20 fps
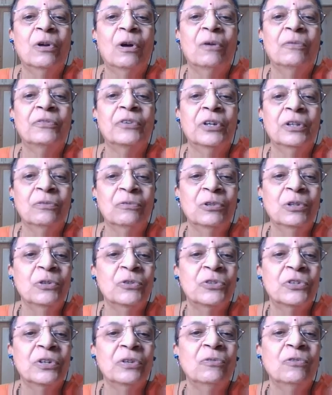of
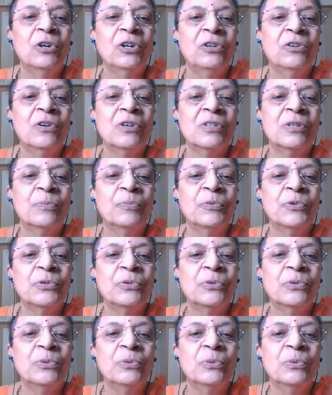convolution. What you are
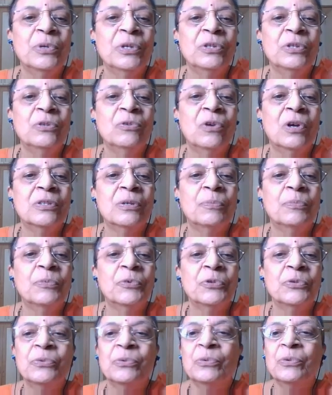supposed to do is you are
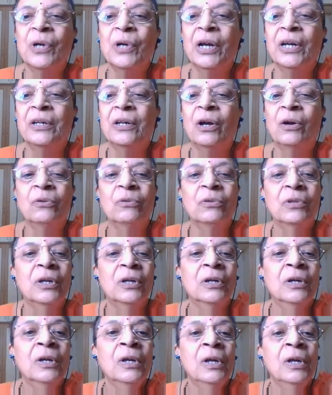supposed to write down
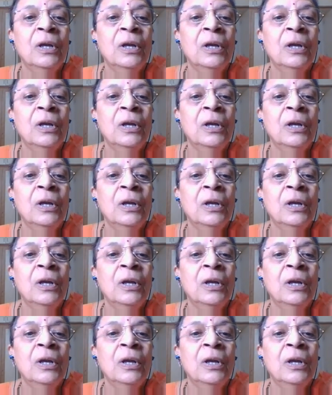the